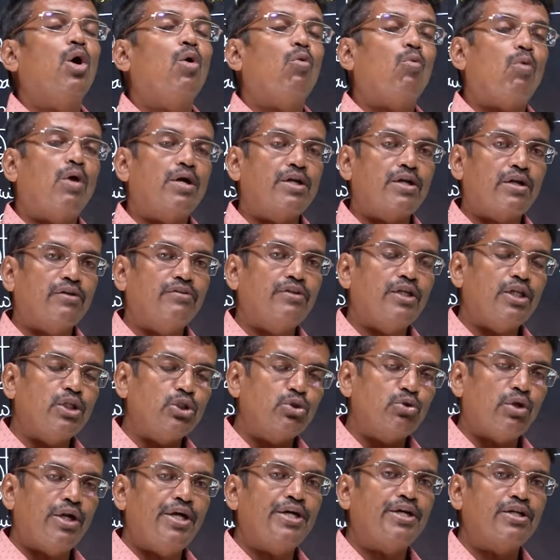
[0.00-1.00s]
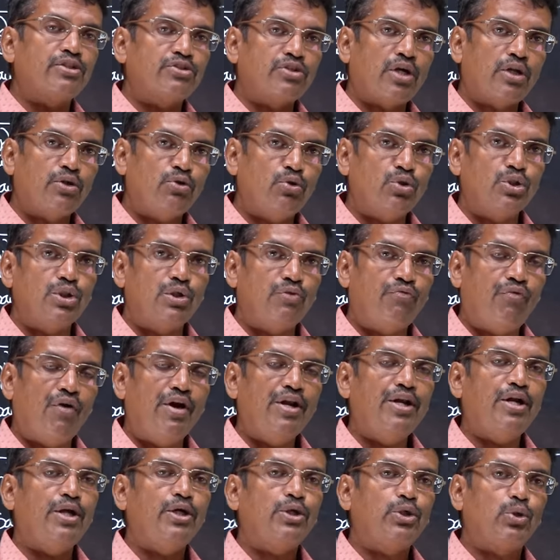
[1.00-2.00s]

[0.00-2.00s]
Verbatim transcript: What are the insulators are used for?